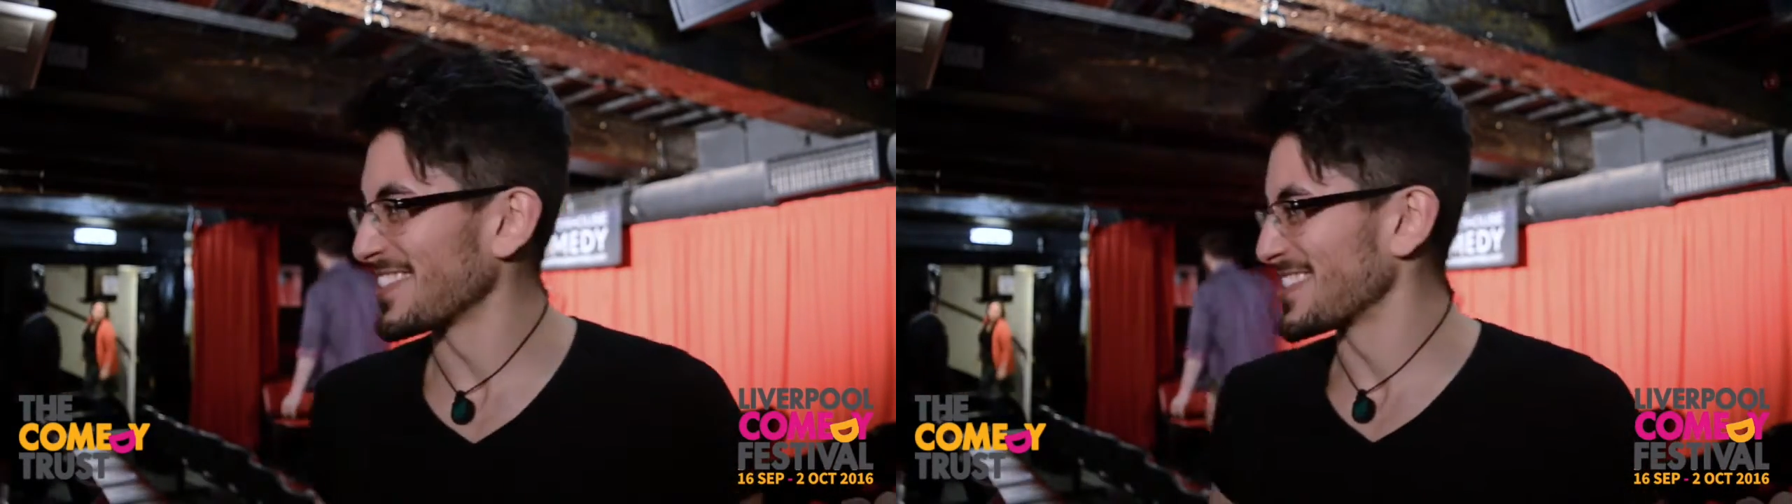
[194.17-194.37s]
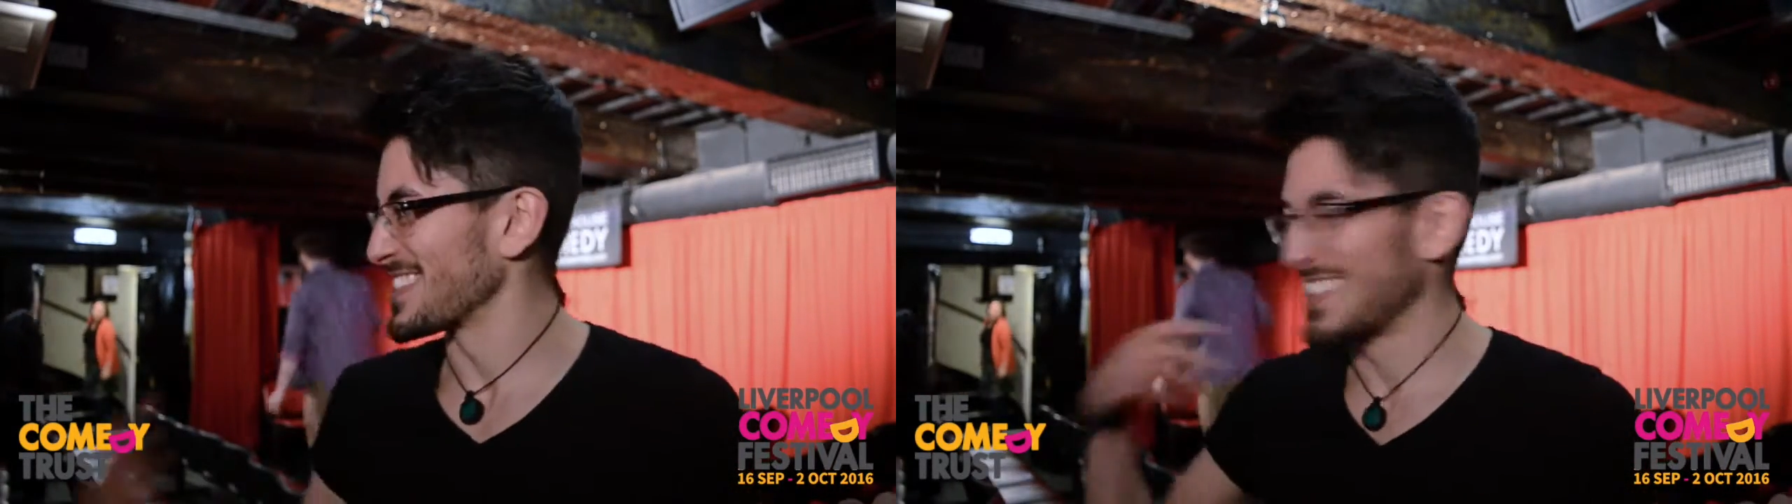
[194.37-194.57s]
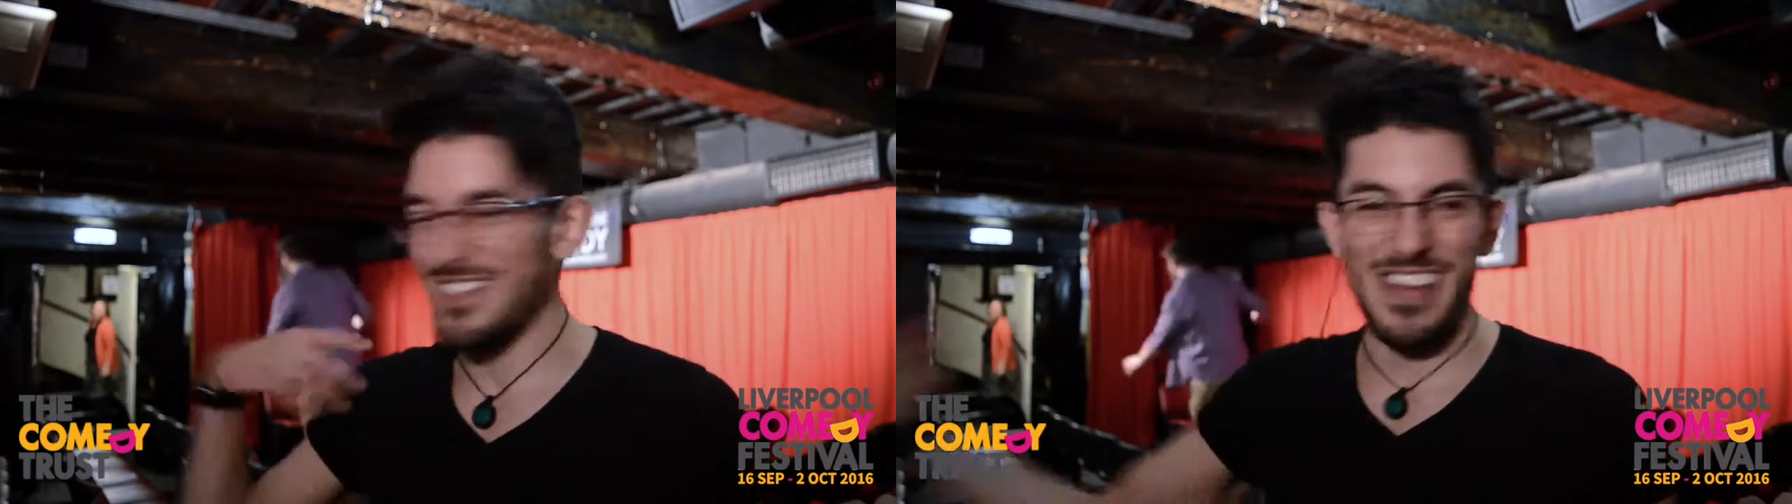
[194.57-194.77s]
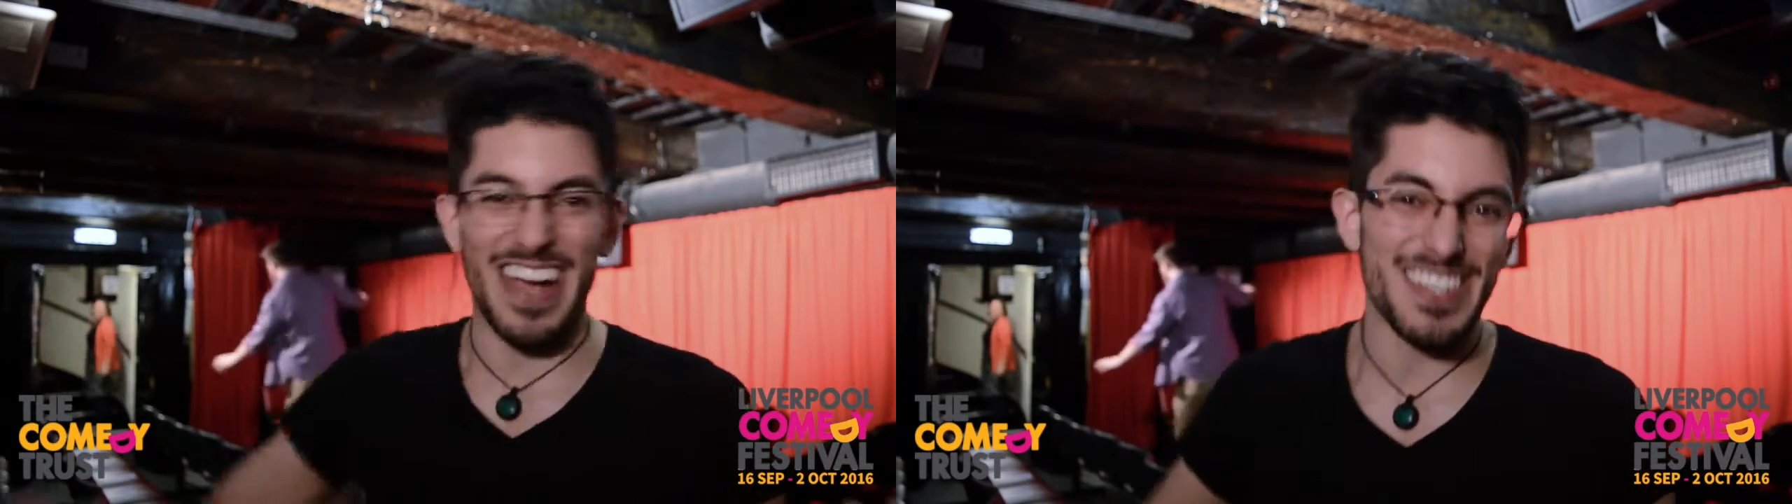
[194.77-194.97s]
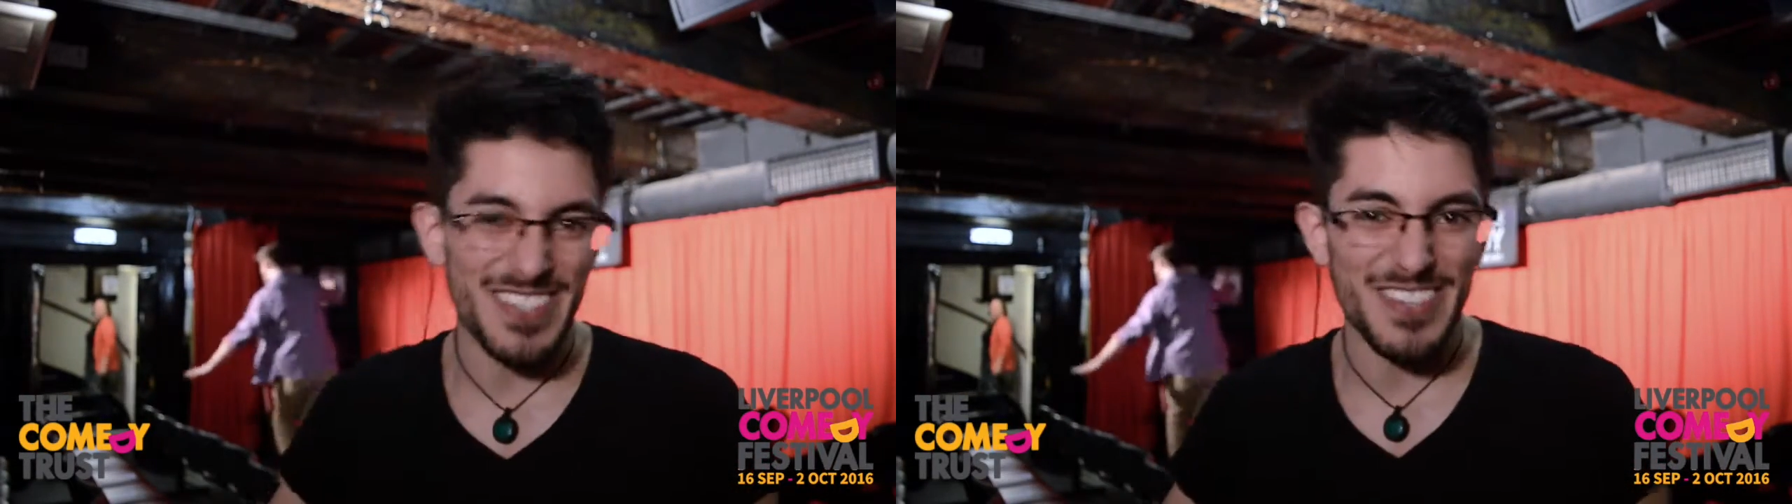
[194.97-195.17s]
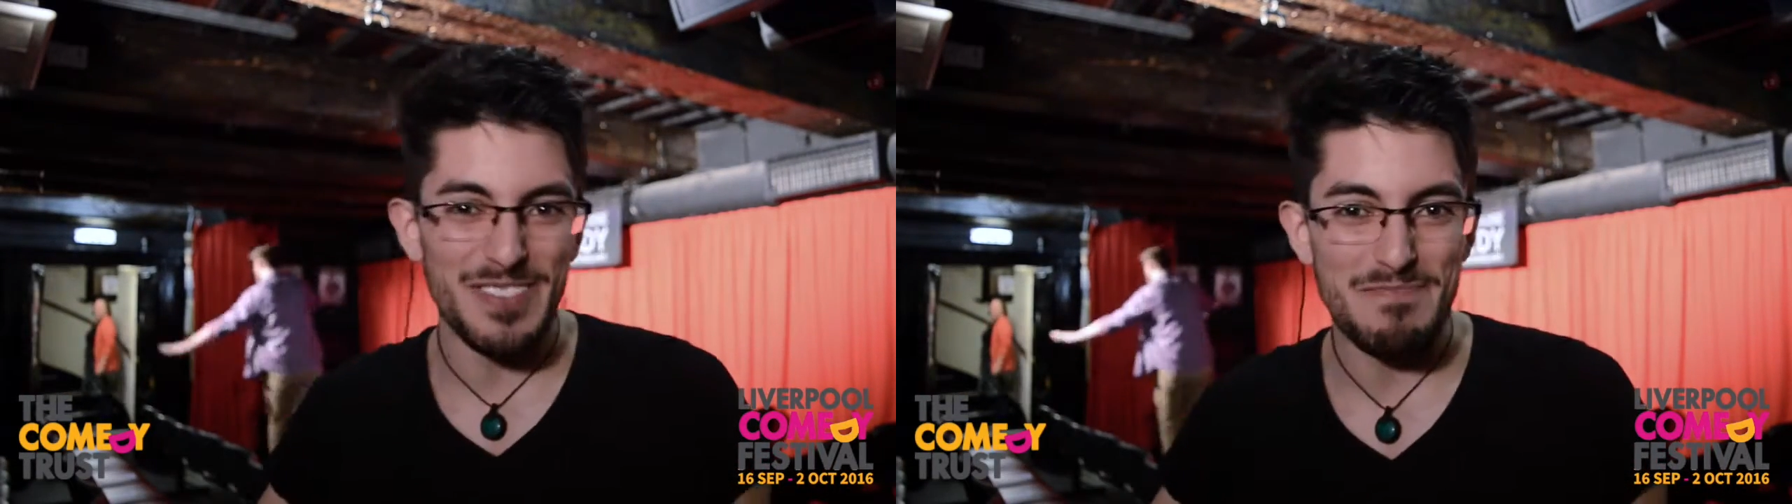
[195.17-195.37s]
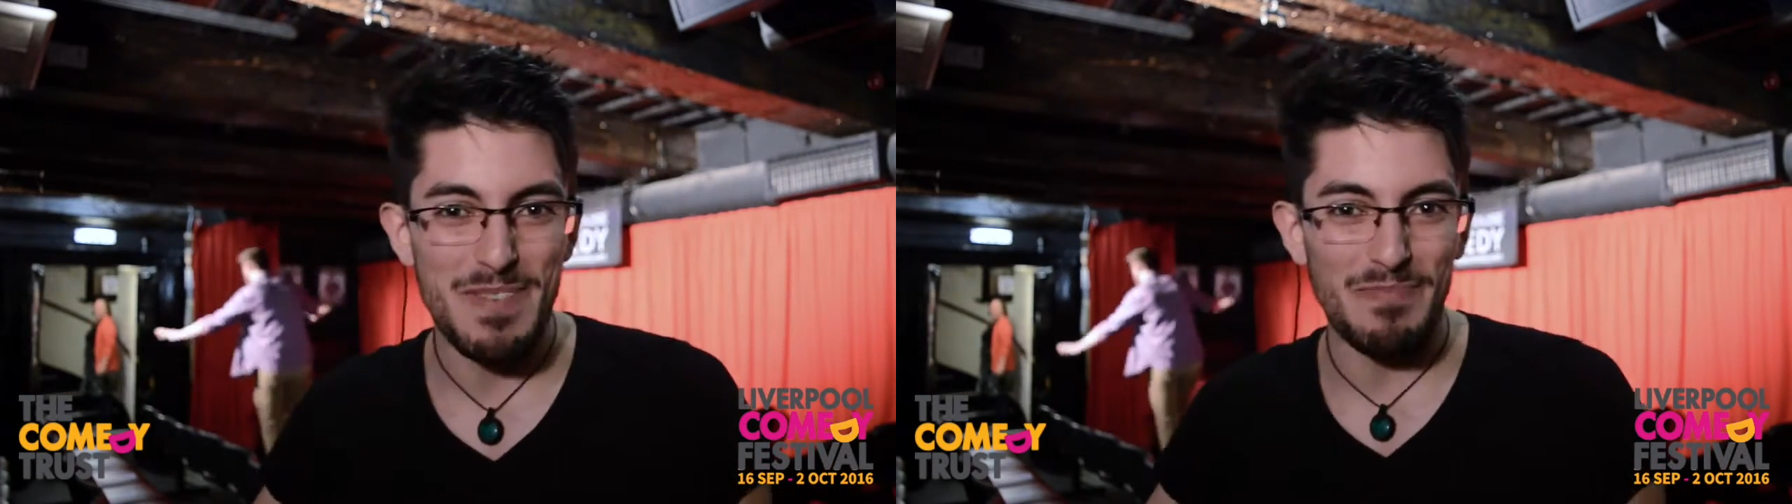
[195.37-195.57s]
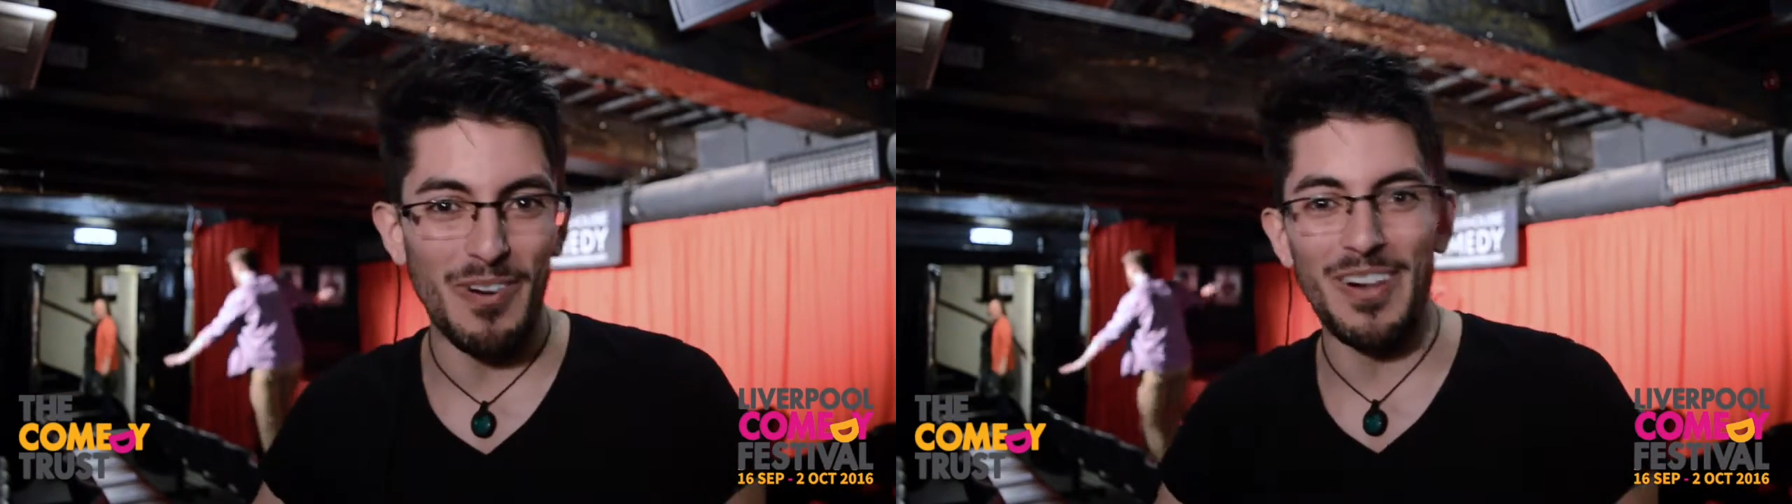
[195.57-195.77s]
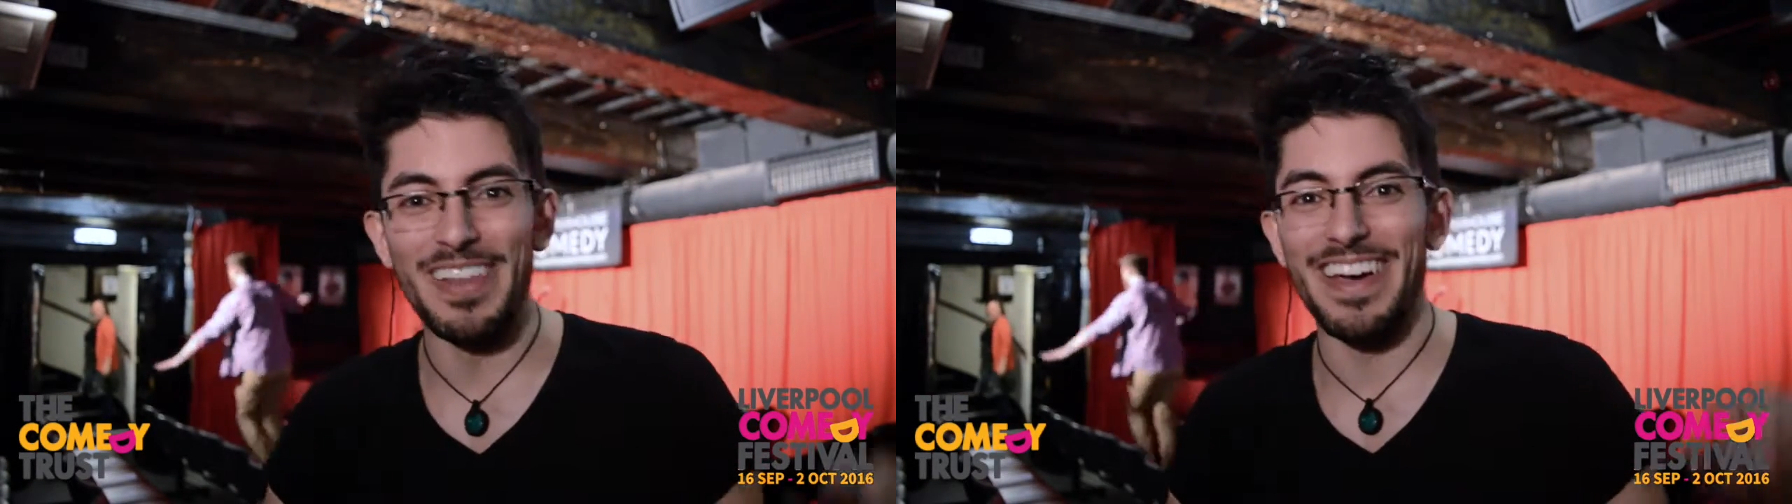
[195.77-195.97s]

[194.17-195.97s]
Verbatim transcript: to see the reactions of the people,